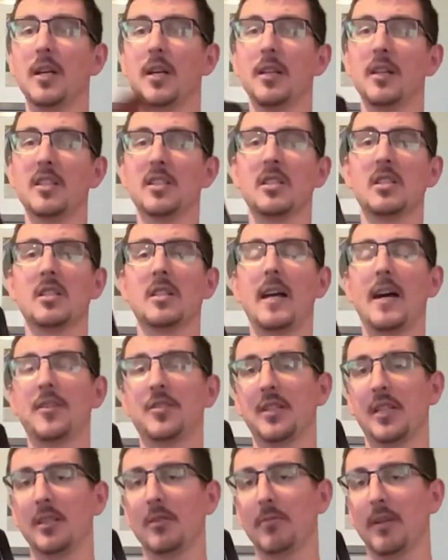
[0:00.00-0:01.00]
This is an
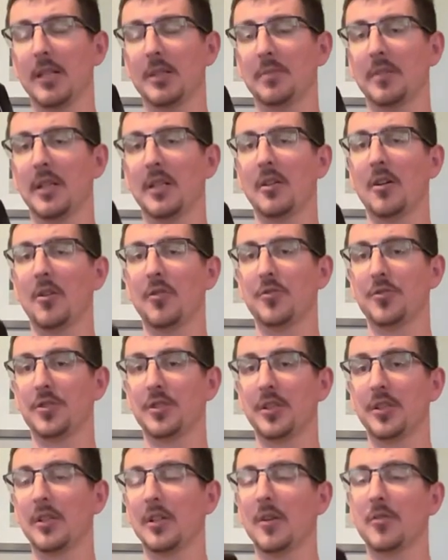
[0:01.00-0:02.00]
outside the waistband
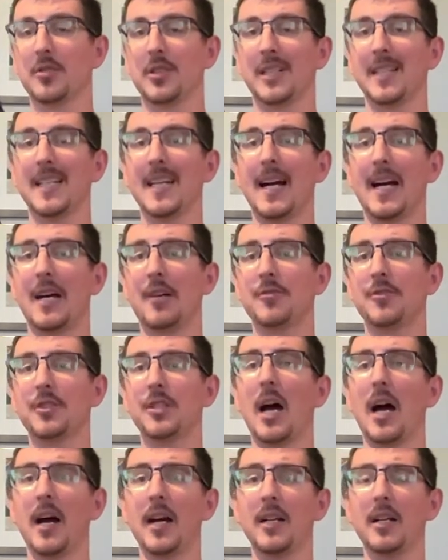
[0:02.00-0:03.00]
holster. It goes on the
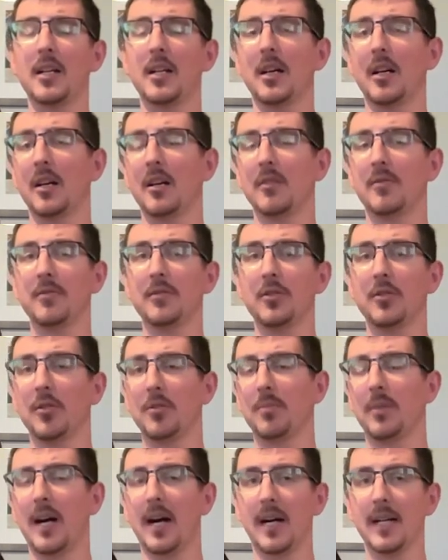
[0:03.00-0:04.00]
outside of your
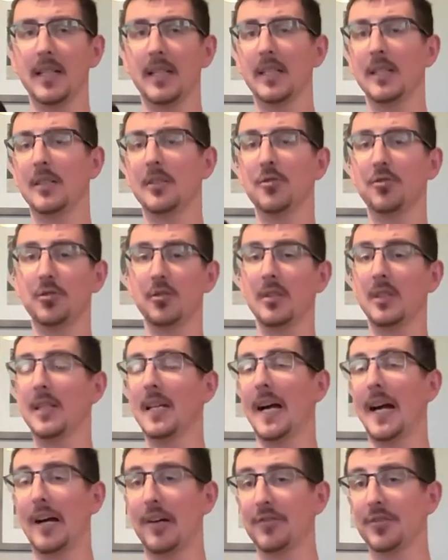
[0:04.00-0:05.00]
body, usually on the
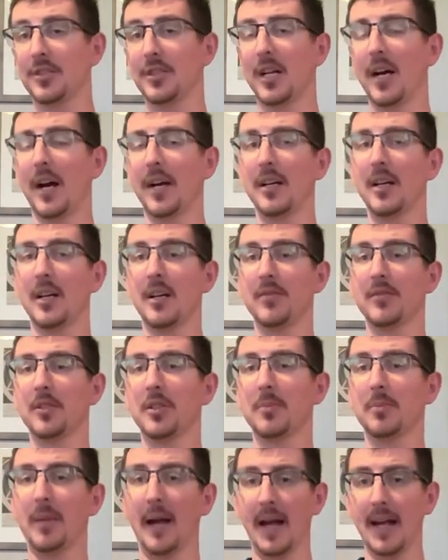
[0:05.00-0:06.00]
outside of
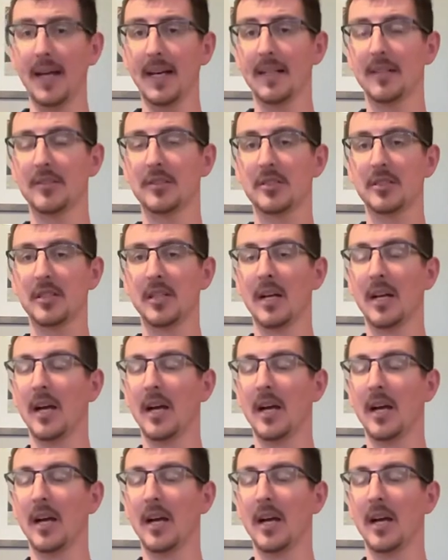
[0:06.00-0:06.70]
your pants.